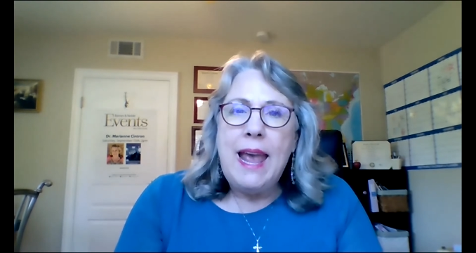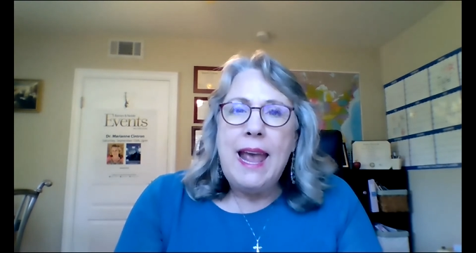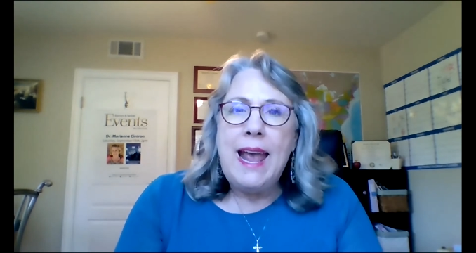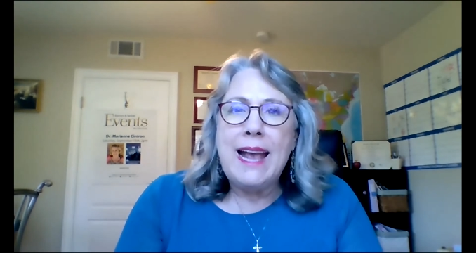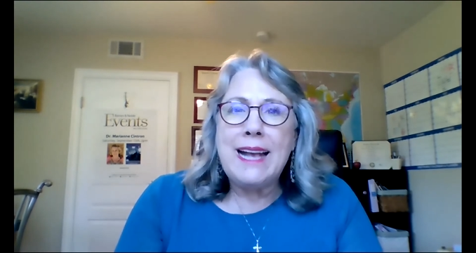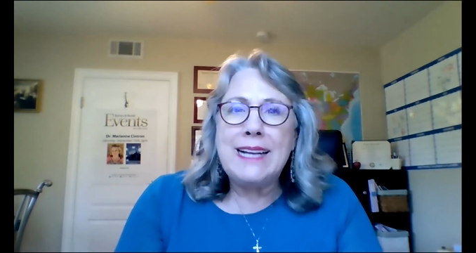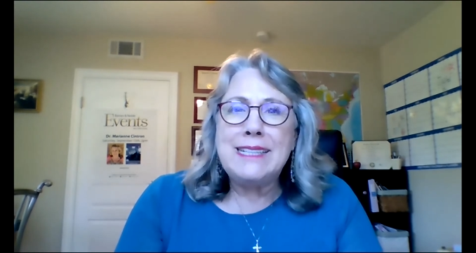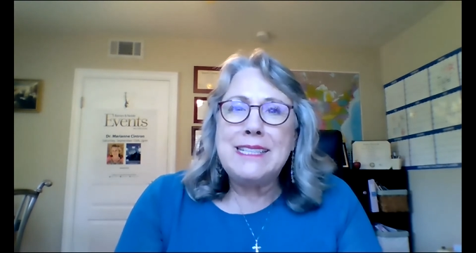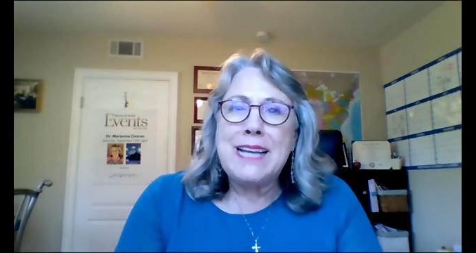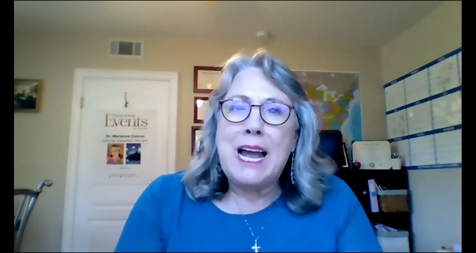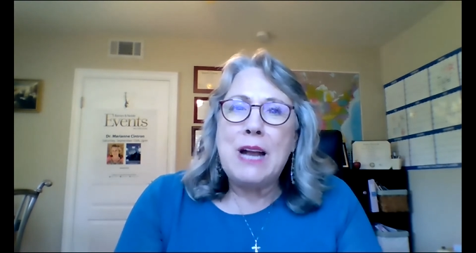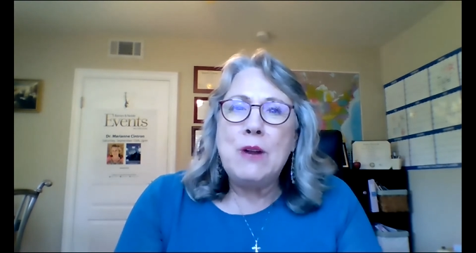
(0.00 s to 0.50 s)

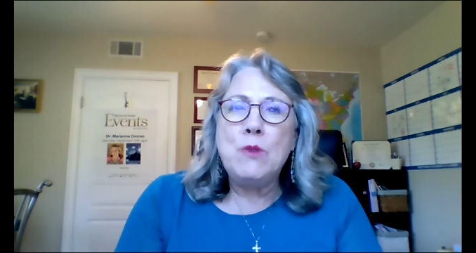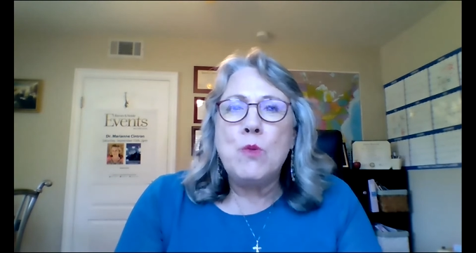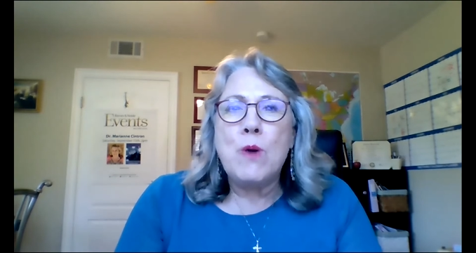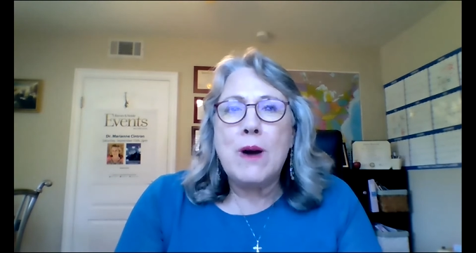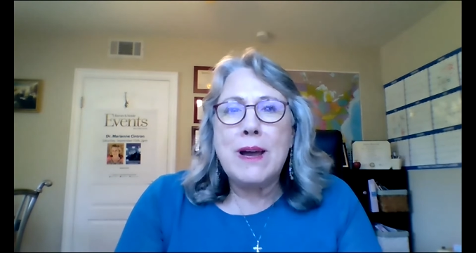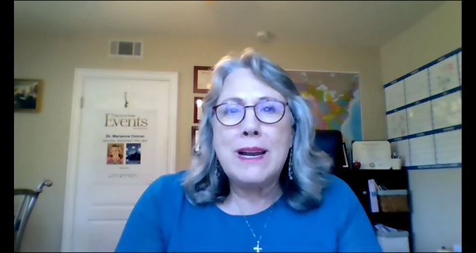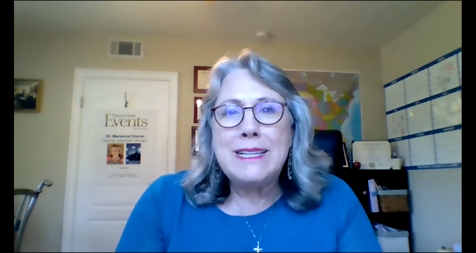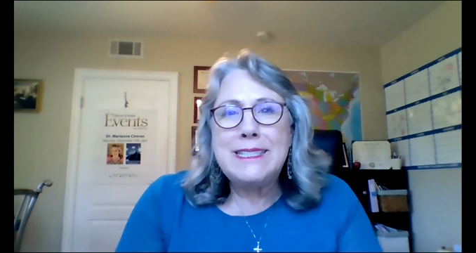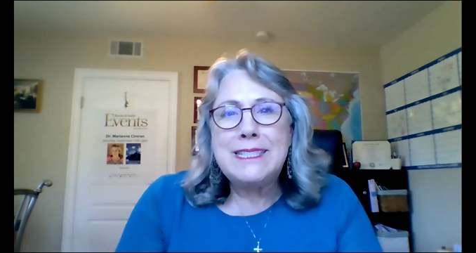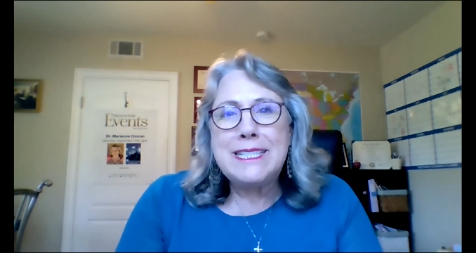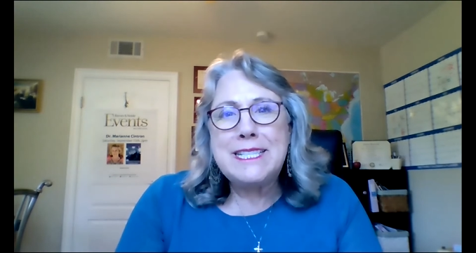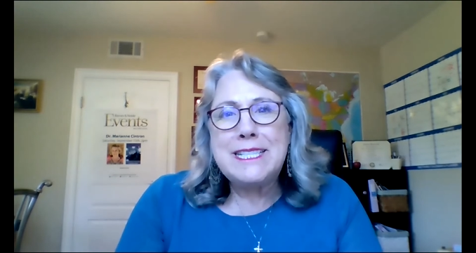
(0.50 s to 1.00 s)
And I
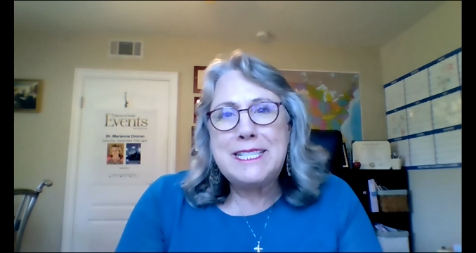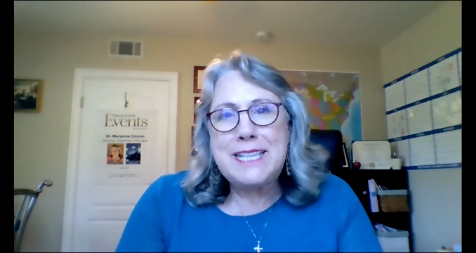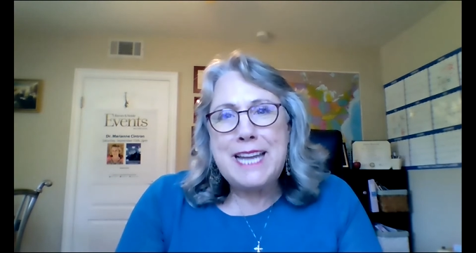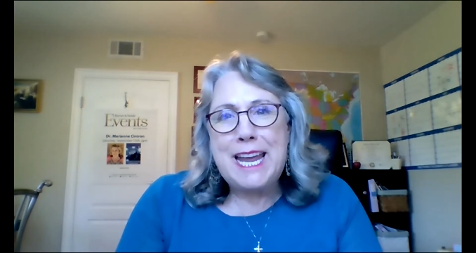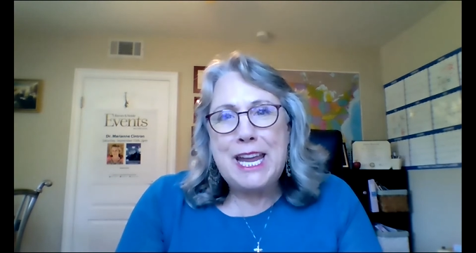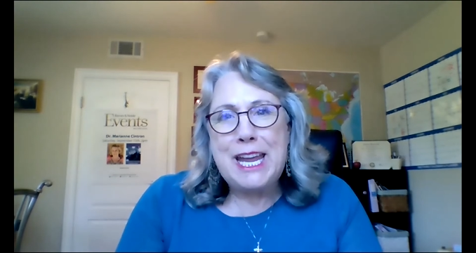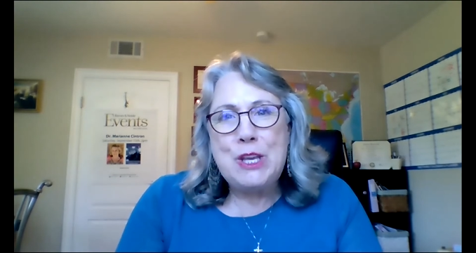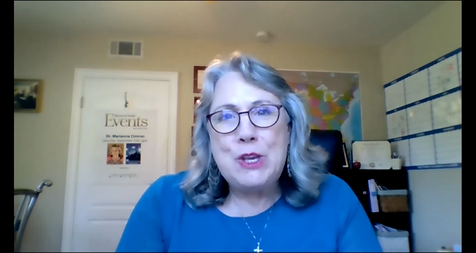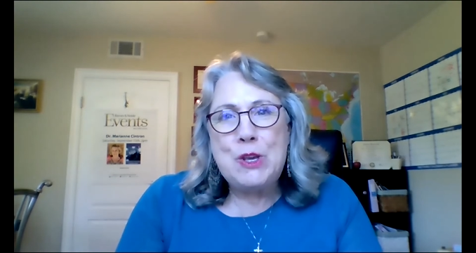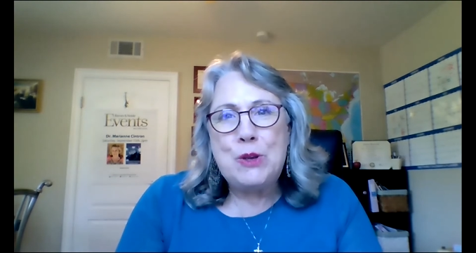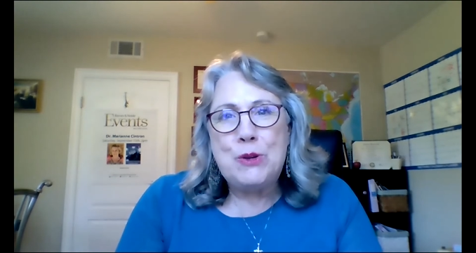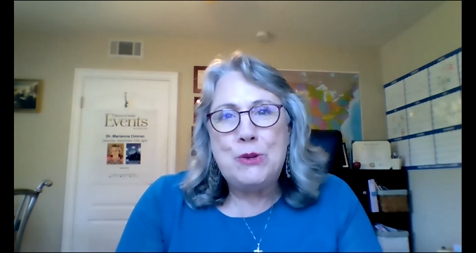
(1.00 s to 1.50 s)
wanted to
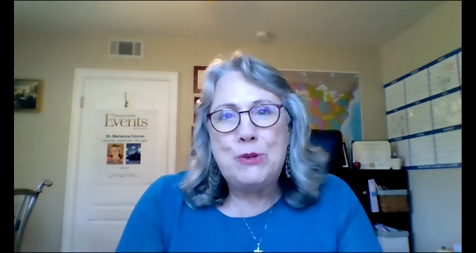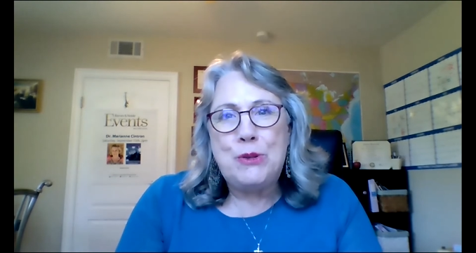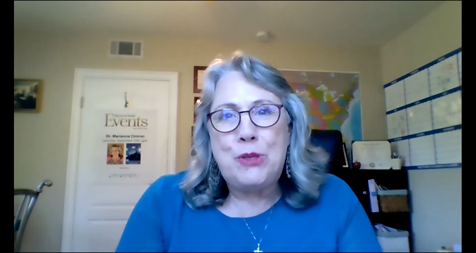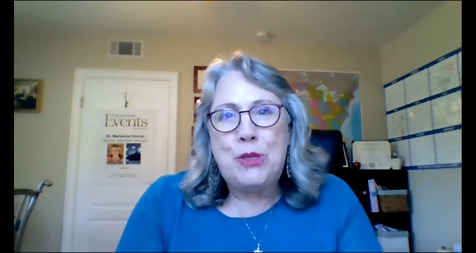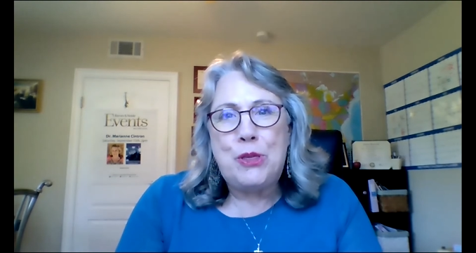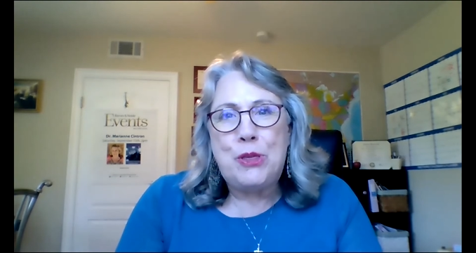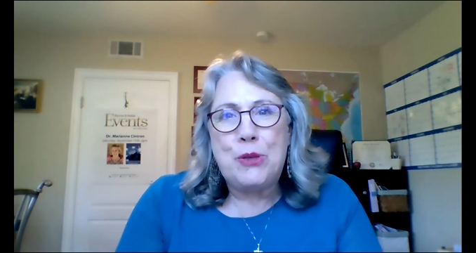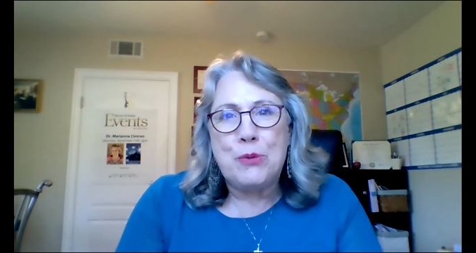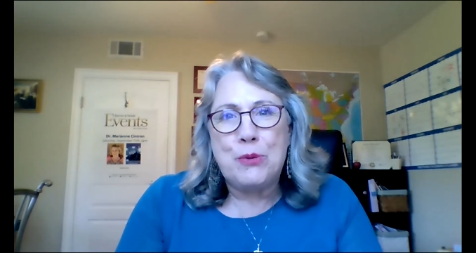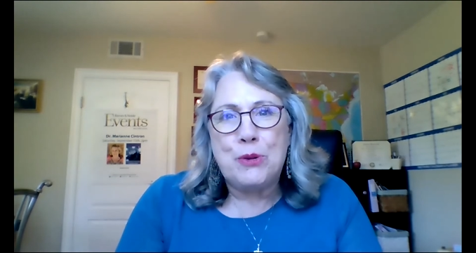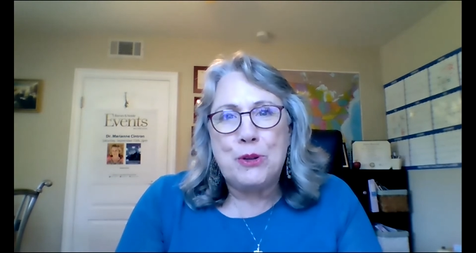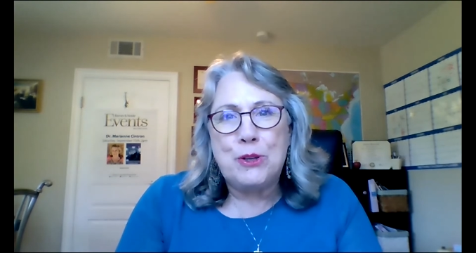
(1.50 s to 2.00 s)
take you
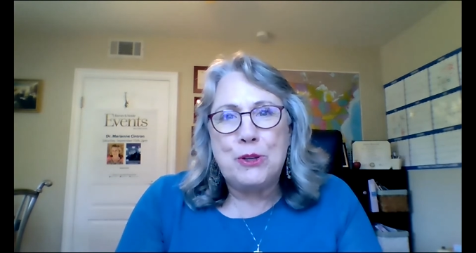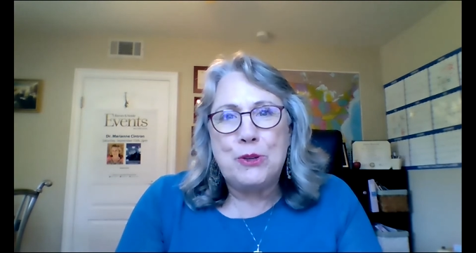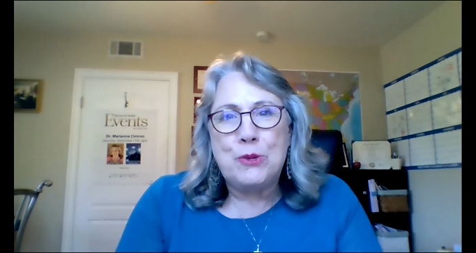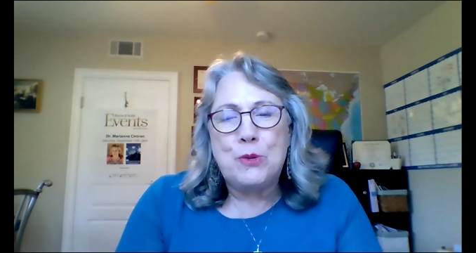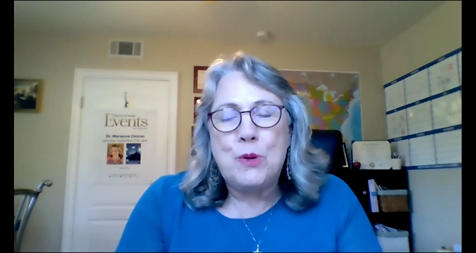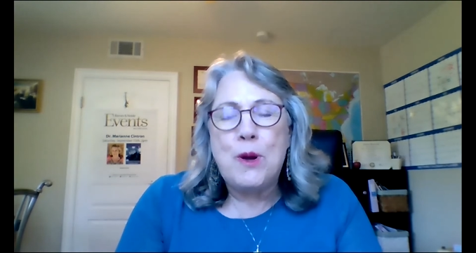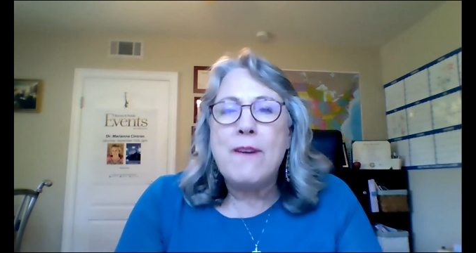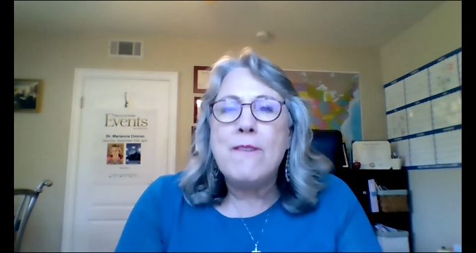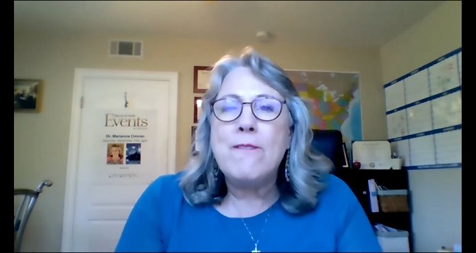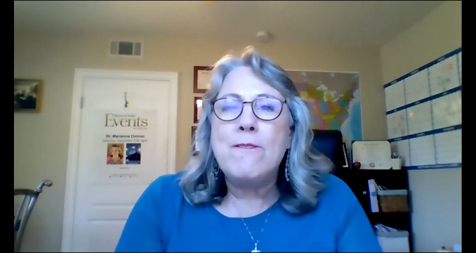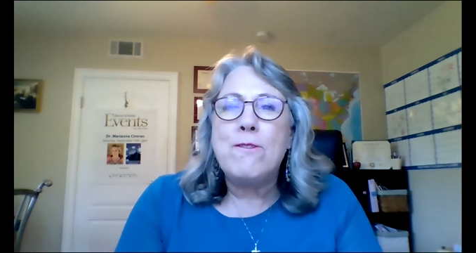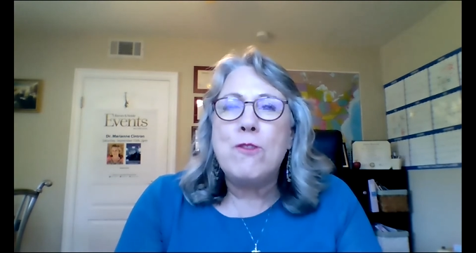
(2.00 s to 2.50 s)
through